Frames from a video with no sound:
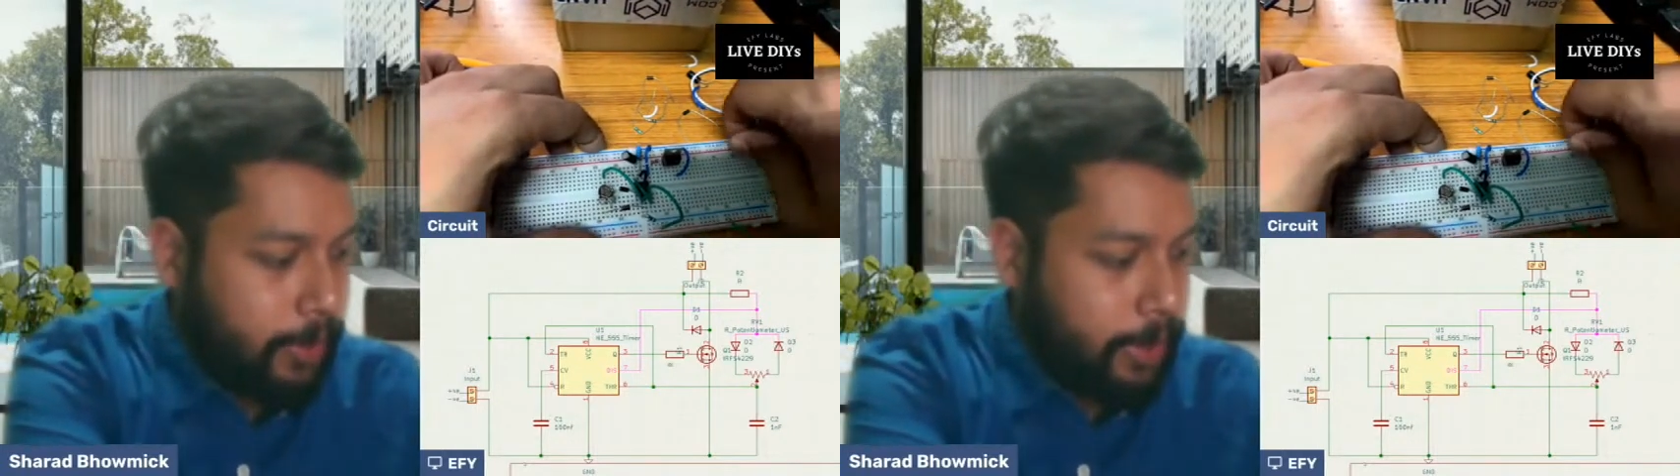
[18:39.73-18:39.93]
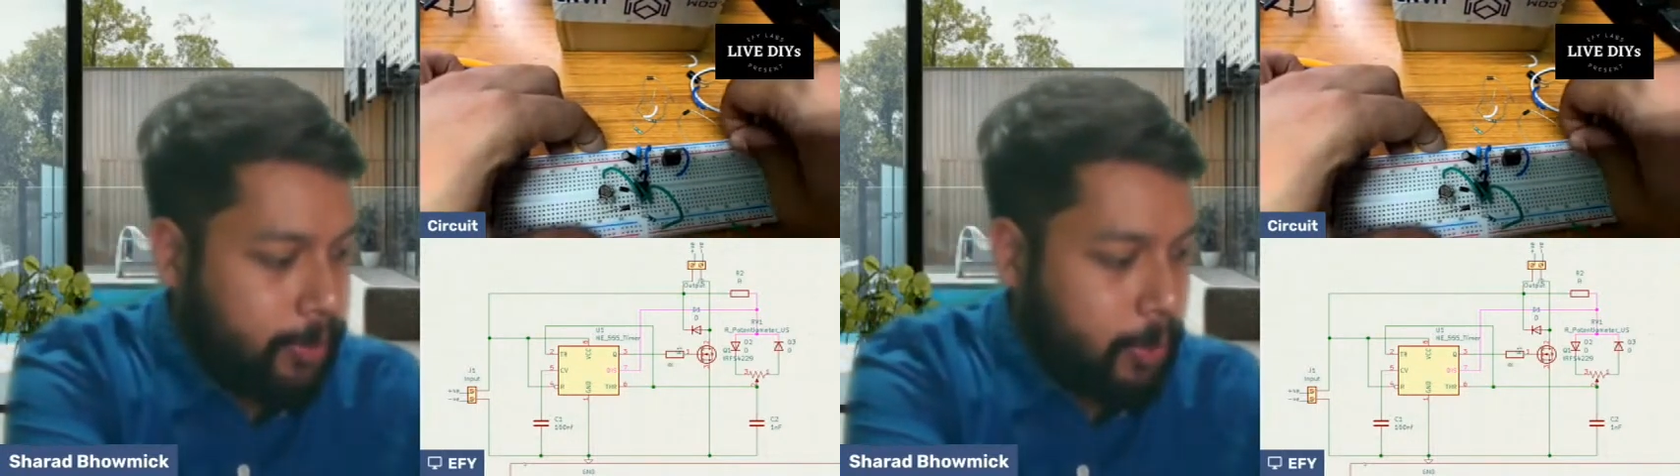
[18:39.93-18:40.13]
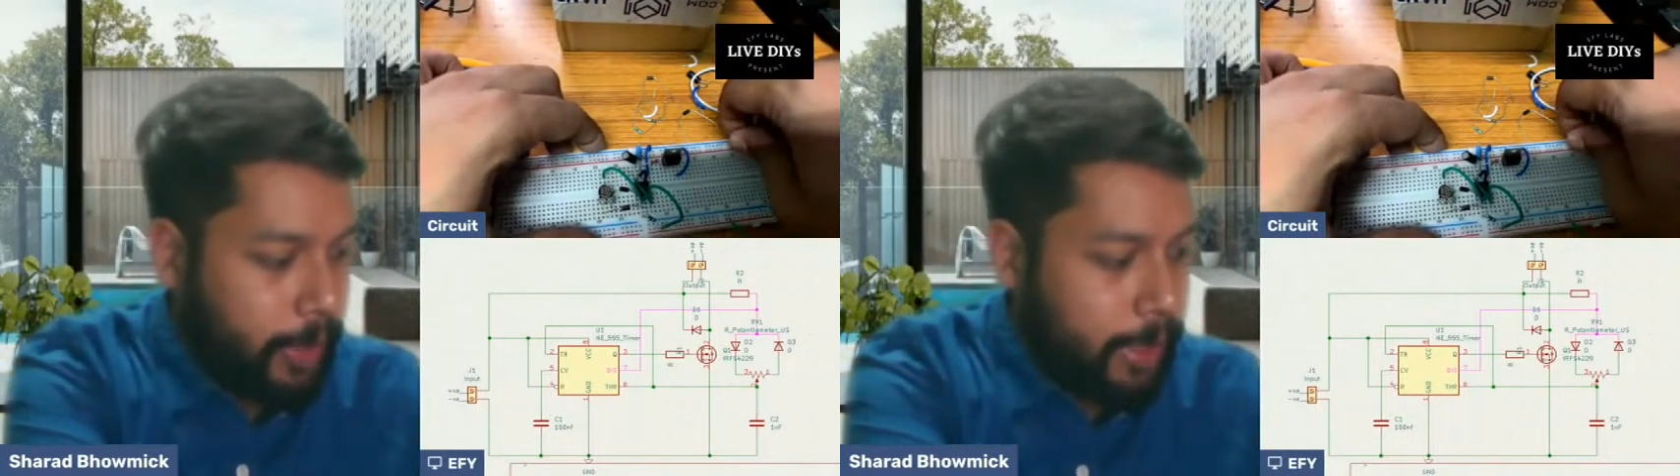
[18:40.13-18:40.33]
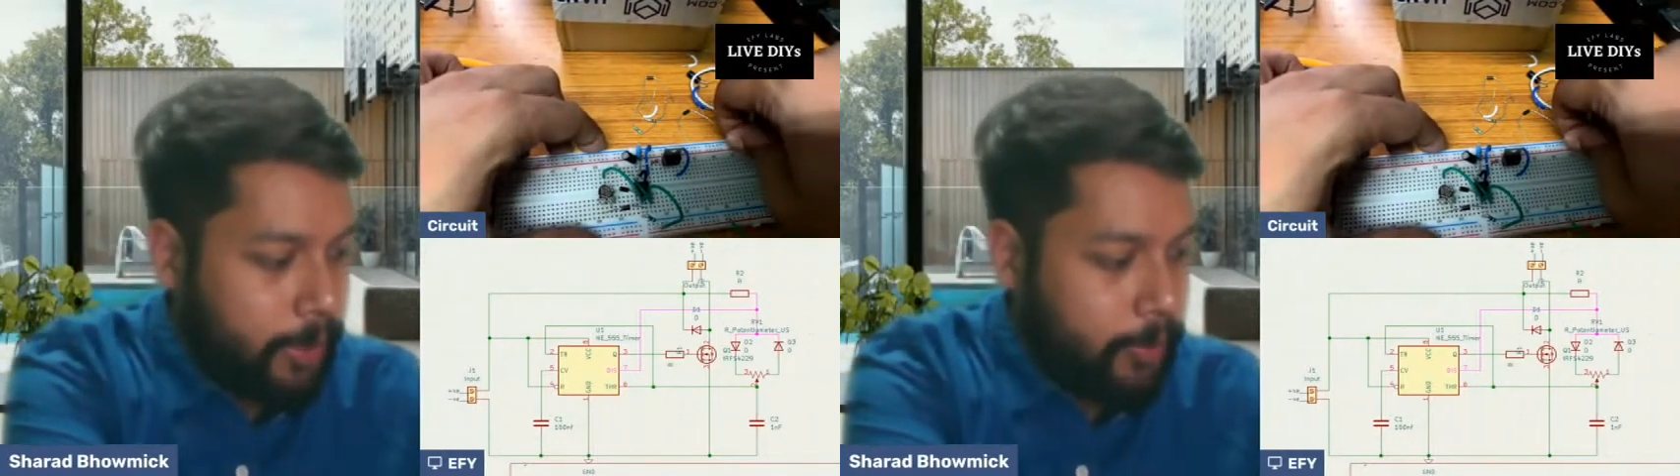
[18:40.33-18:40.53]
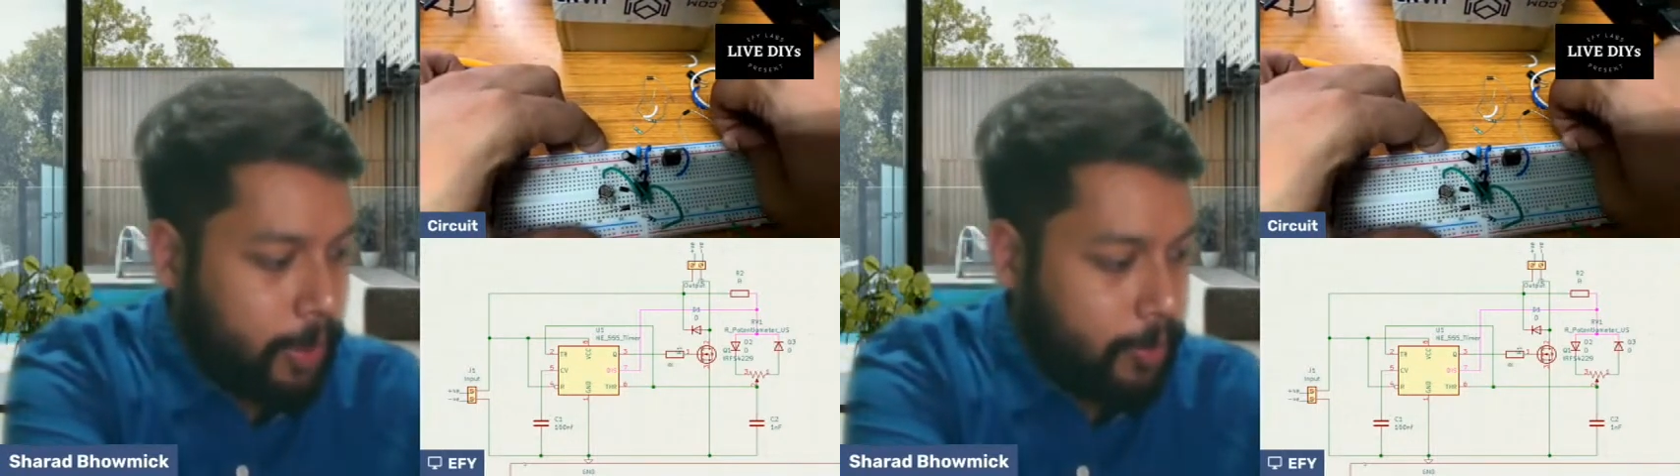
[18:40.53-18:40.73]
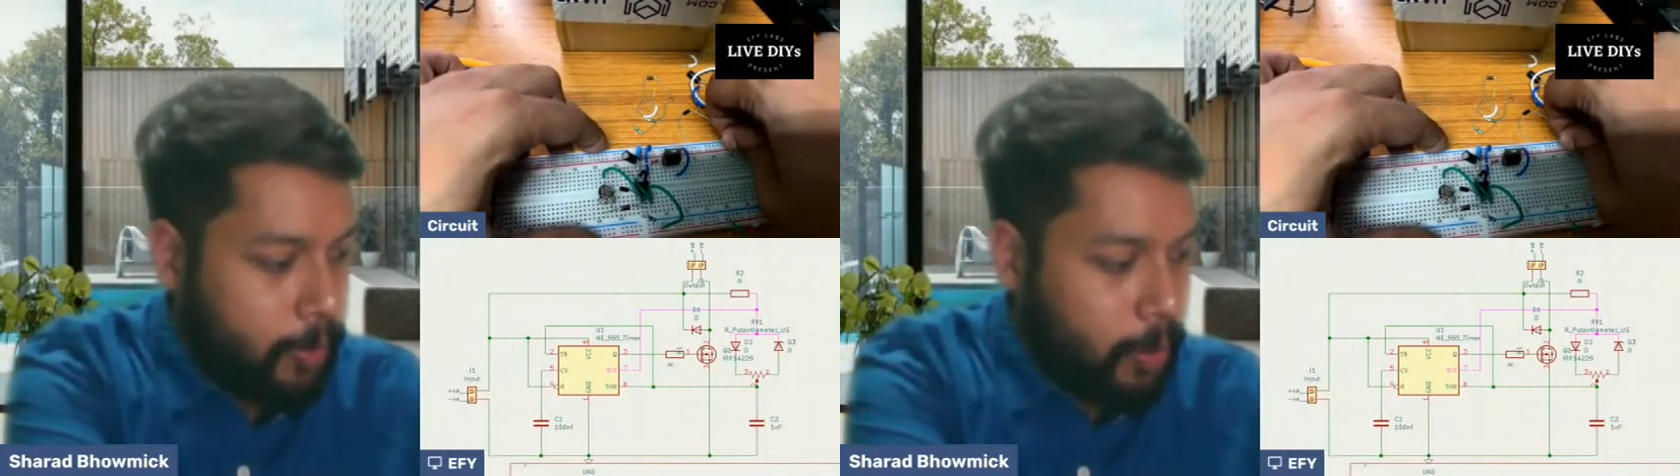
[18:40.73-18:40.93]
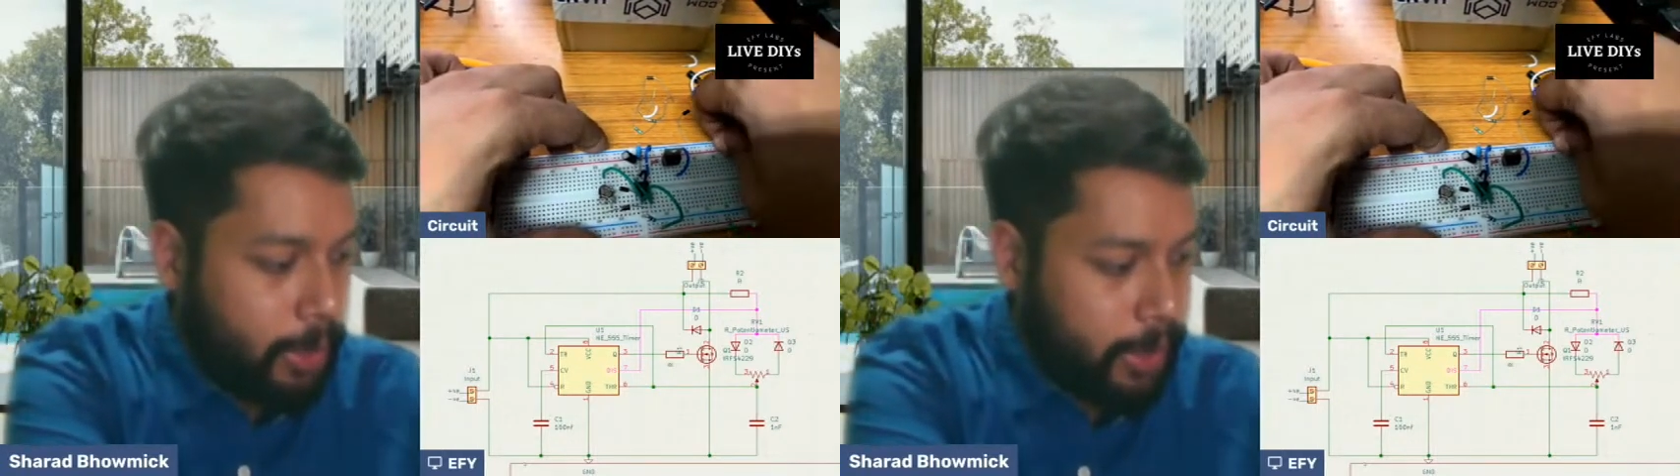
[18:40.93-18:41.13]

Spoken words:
which is providing 12 volt.